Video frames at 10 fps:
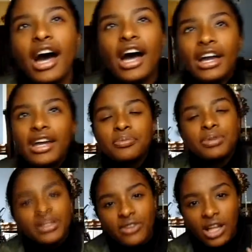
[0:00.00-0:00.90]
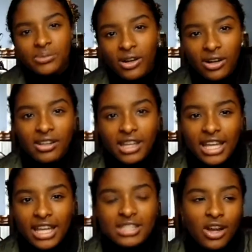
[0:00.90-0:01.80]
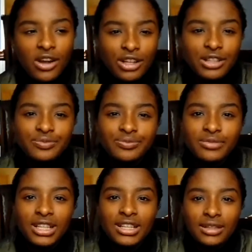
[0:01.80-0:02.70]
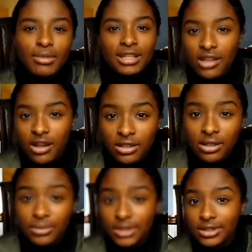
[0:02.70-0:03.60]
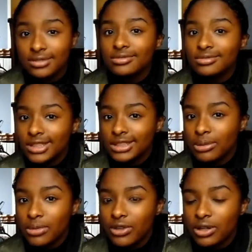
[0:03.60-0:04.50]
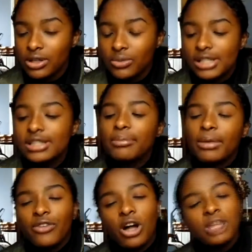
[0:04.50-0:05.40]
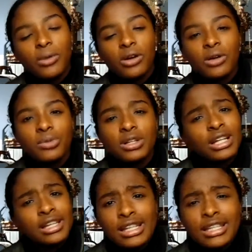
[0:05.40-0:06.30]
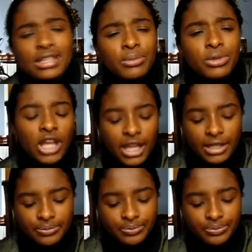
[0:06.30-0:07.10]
I play volleyball and soccer. My soccer number is number 31 and my volleyball number is number 9.